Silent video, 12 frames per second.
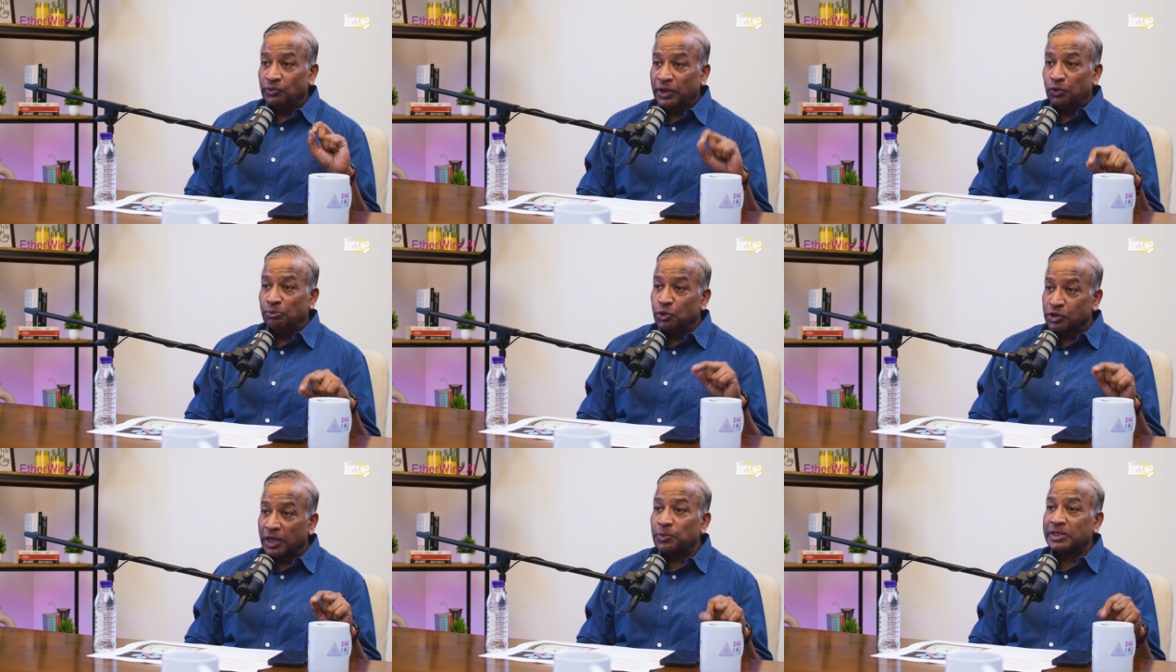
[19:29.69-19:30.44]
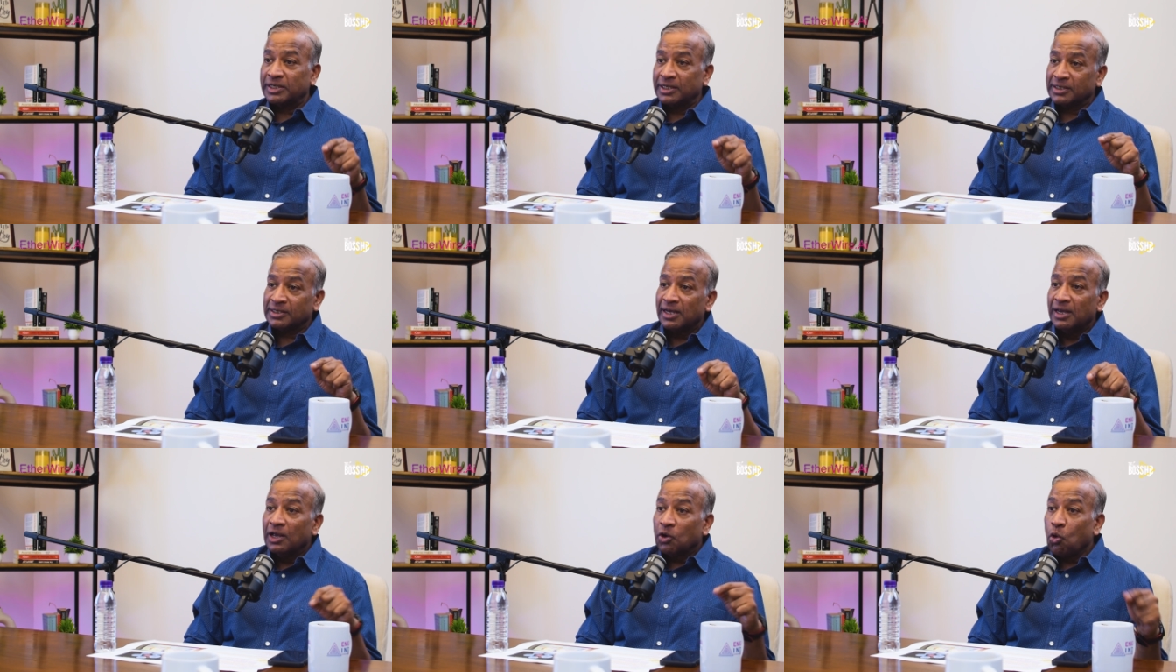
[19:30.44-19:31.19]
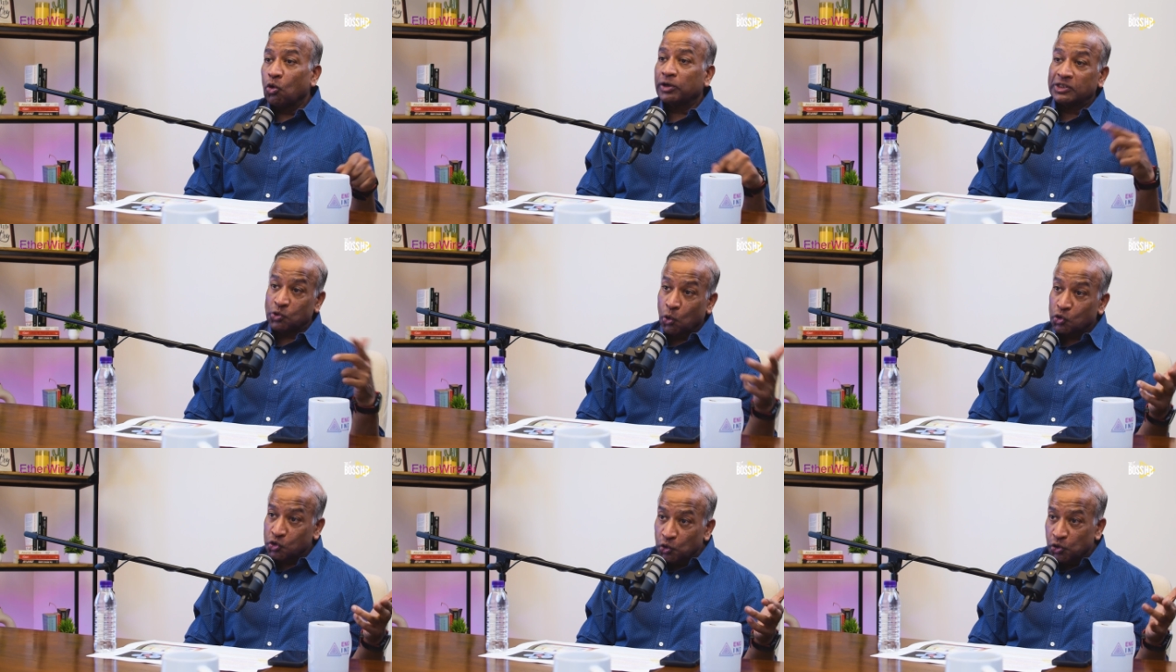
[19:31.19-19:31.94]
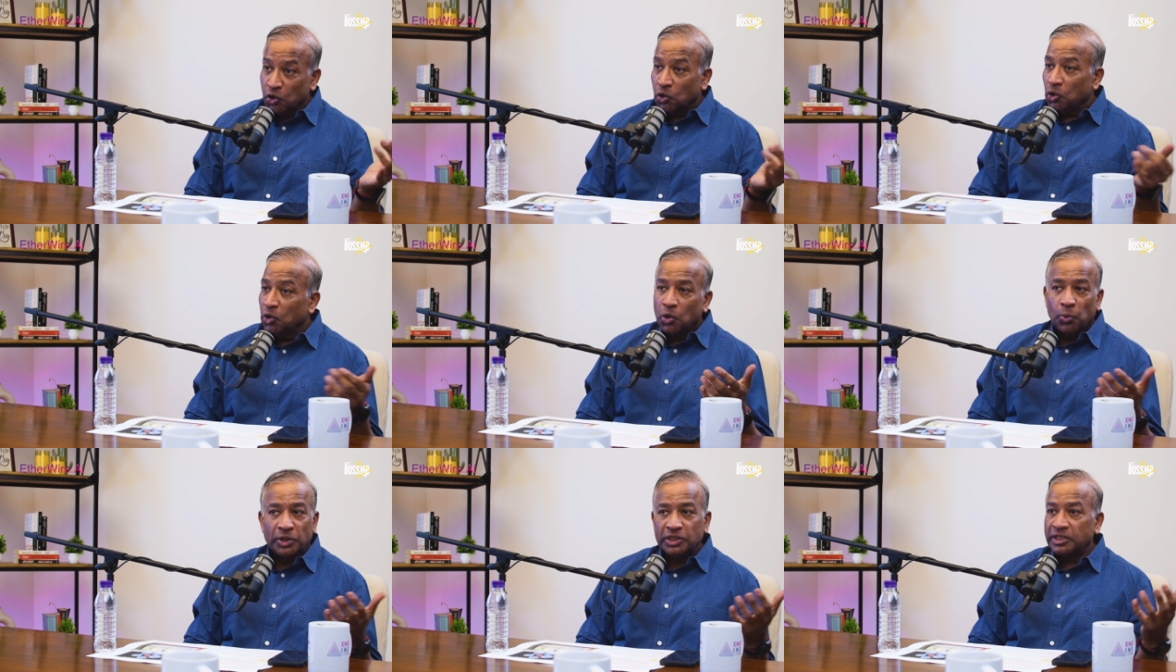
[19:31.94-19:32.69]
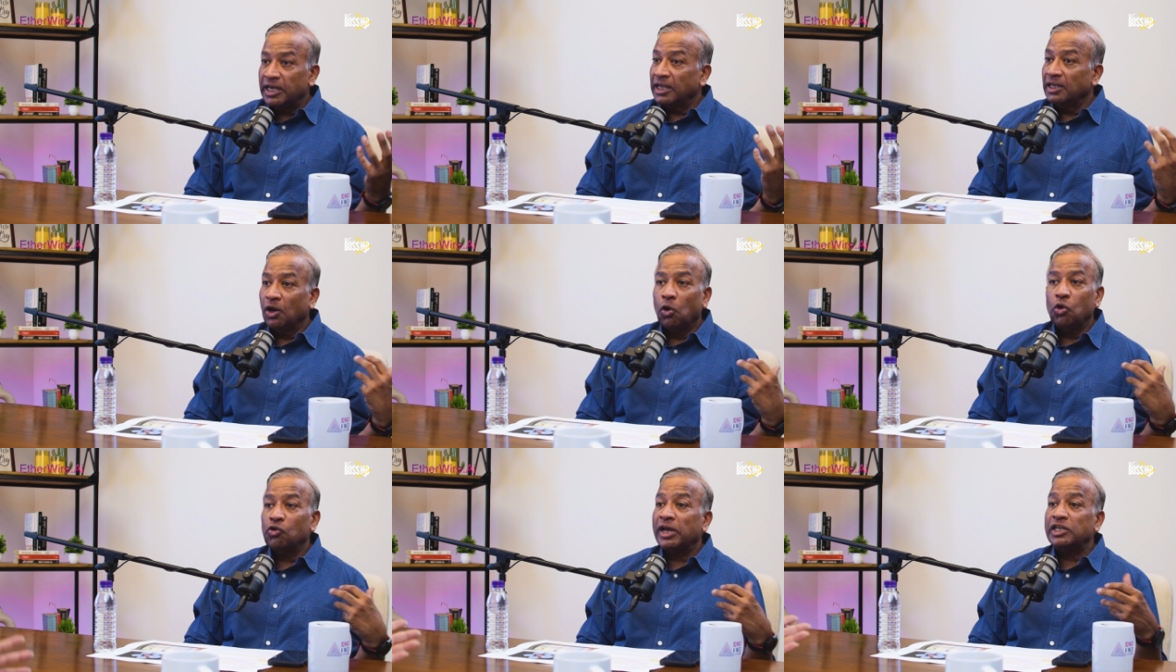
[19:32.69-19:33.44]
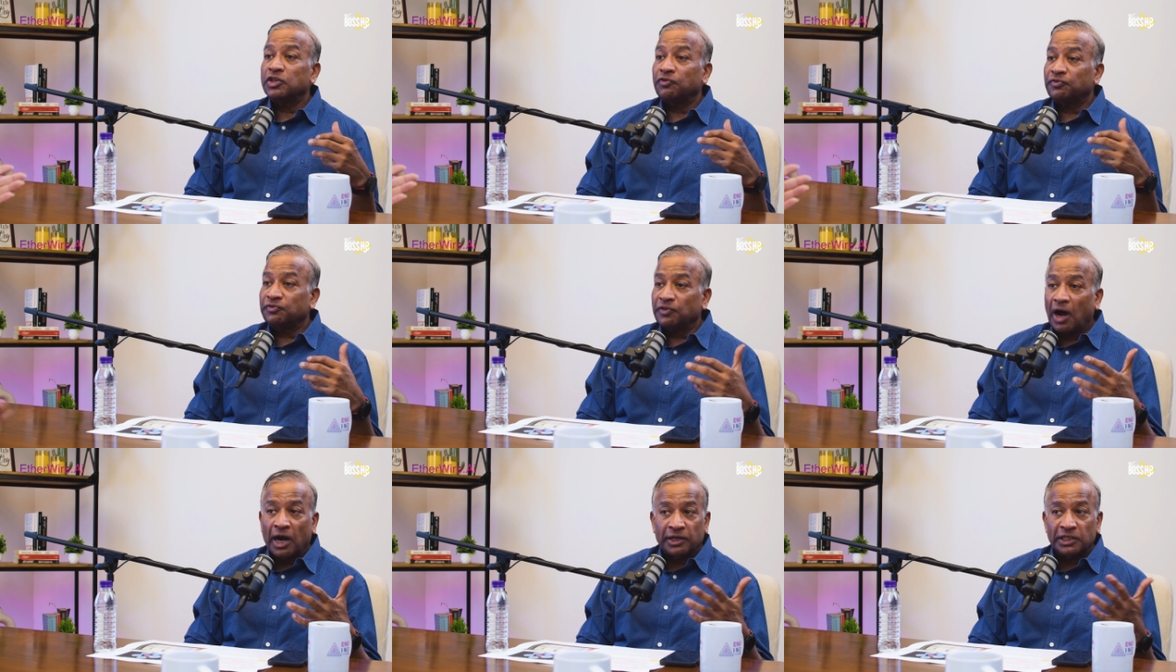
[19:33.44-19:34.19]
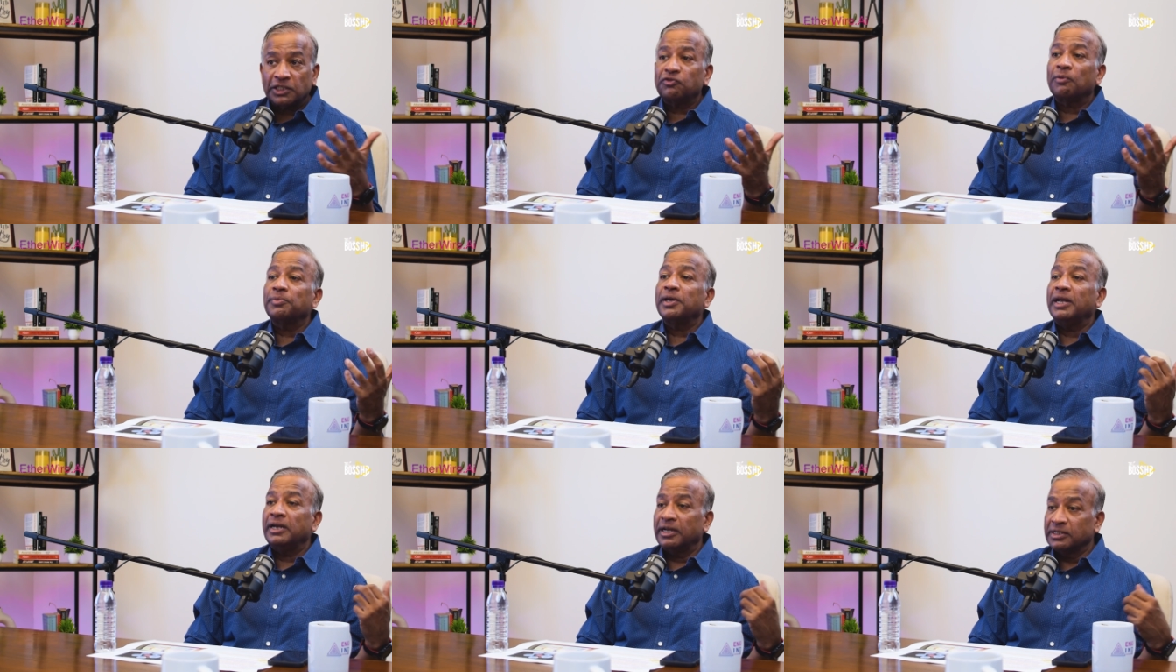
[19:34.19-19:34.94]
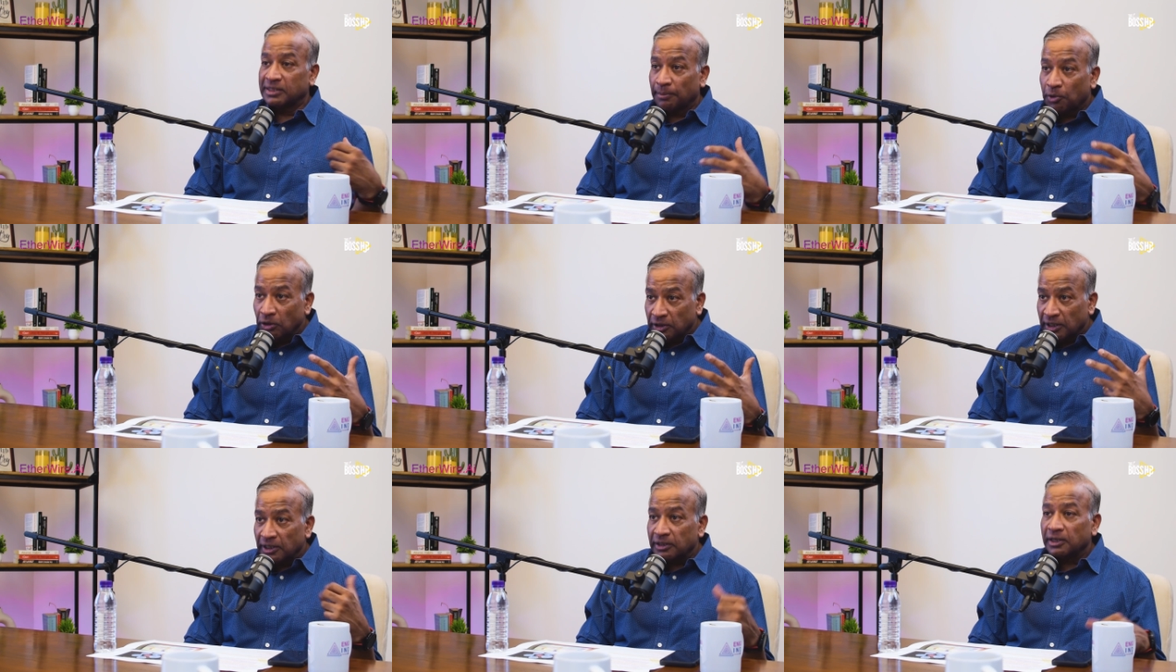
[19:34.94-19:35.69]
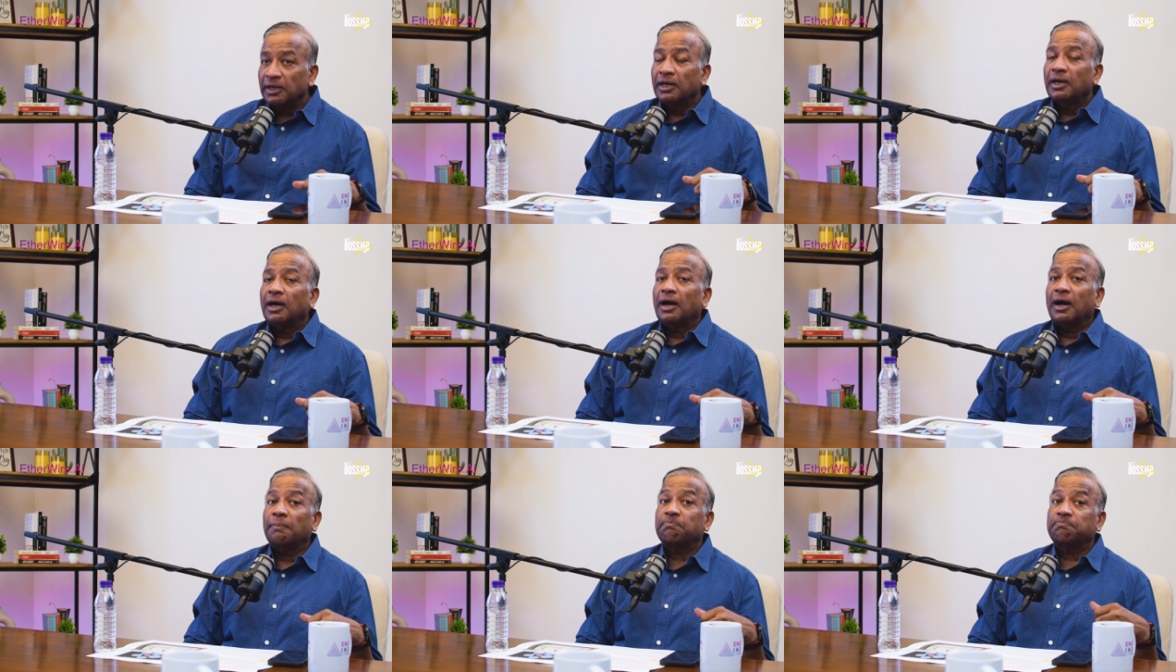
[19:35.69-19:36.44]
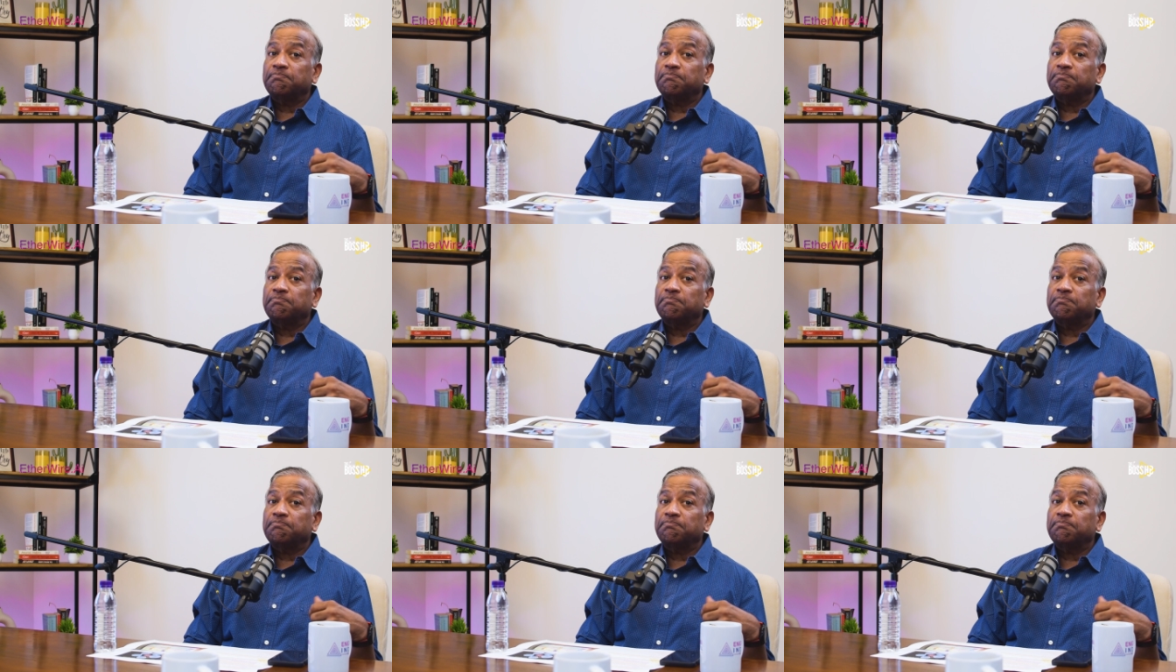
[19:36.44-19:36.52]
They do right. music, which is Coke does Coke Studio, mm. which is taking a whole range oh, of yes. artists from the Indian subcontinent. Yes. Uh,